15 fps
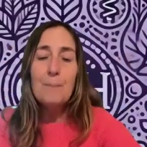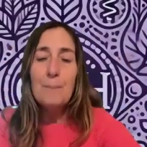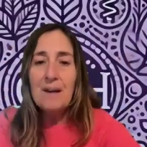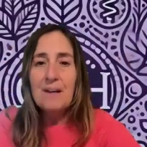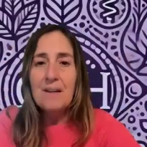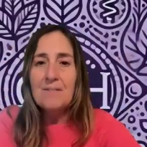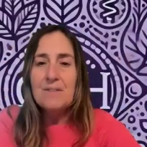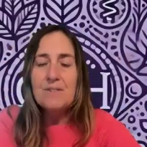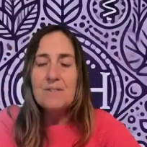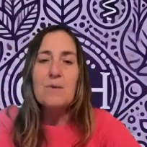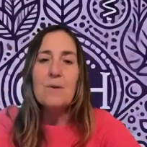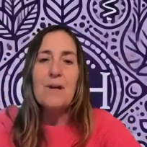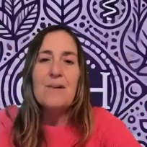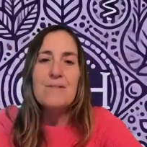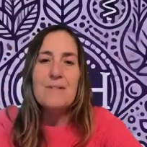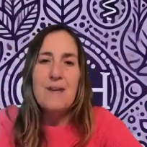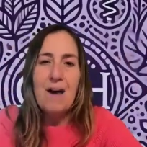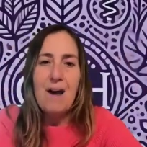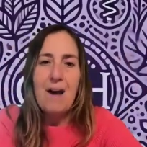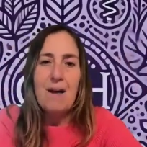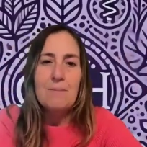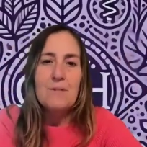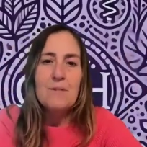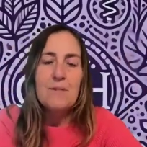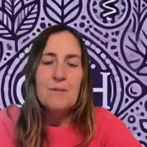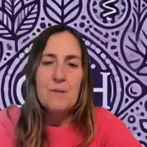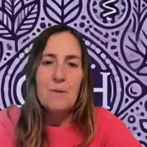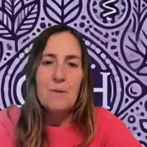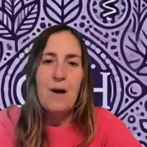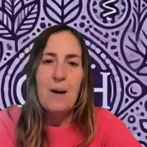Now, many of us don't have time to
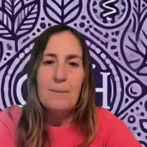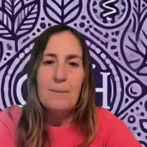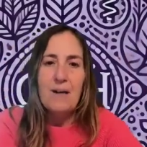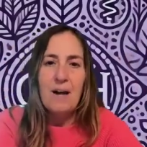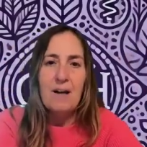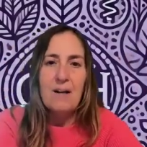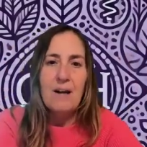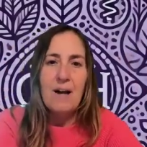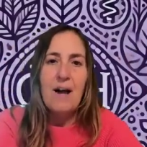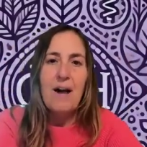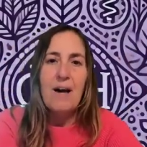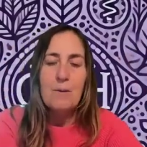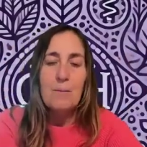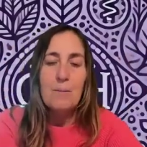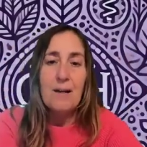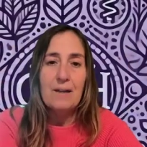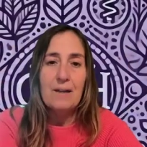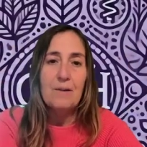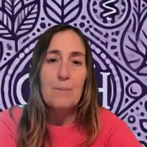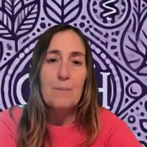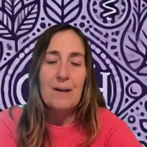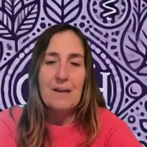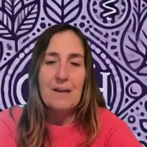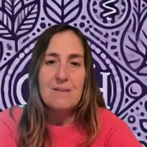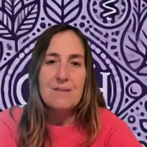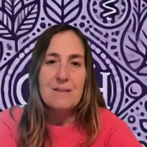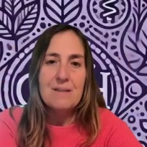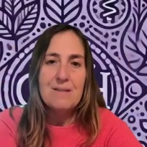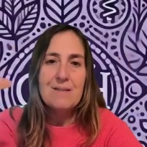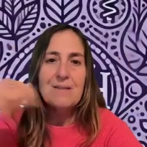do Abhyanga on a regular
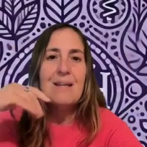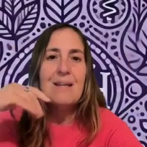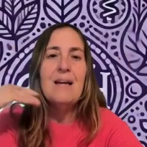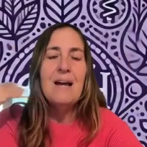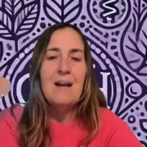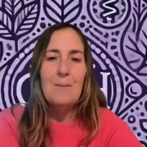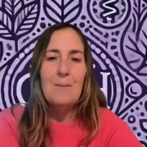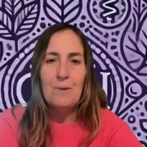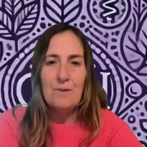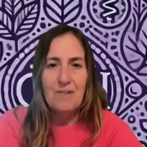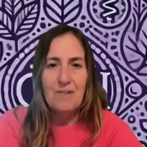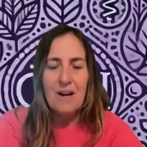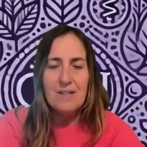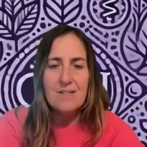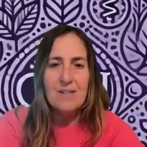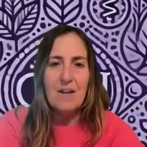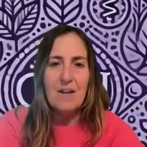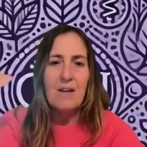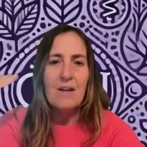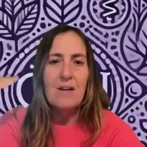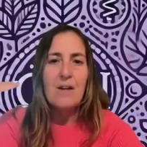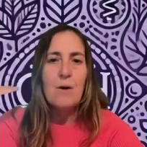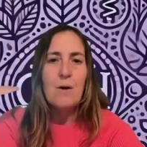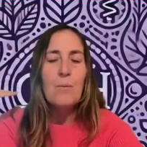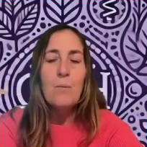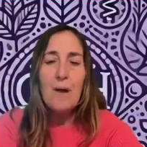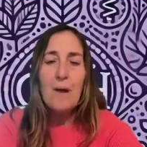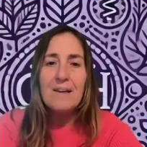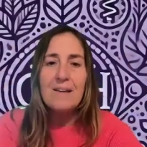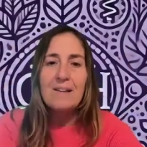basis. And with Vata,
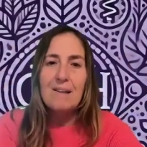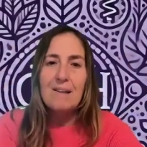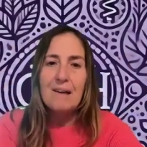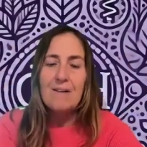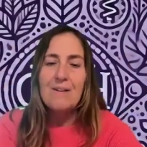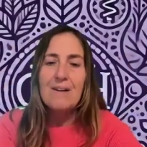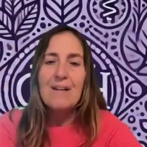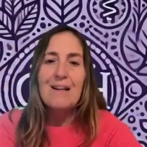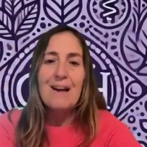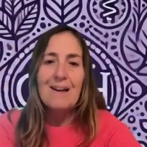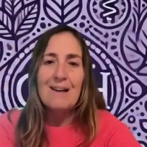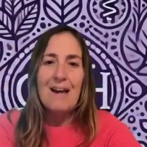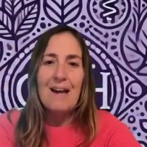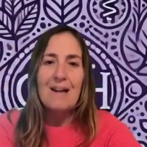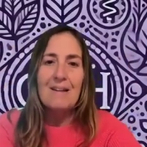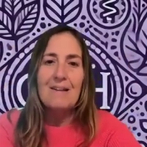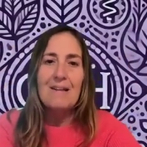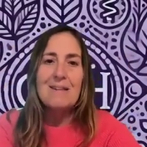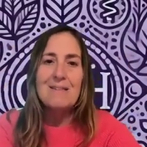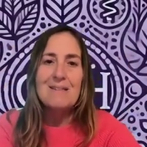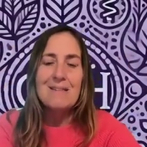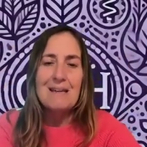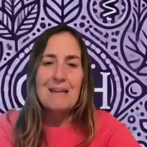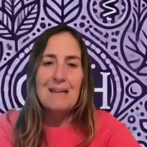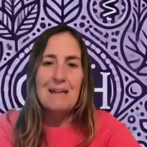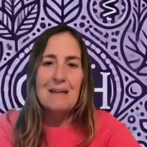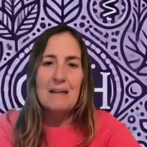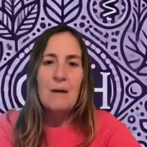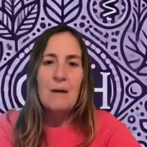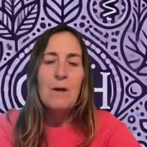regularity again is
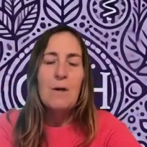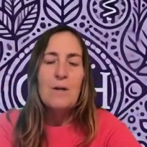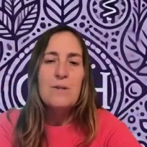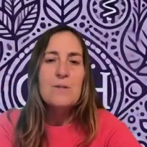key.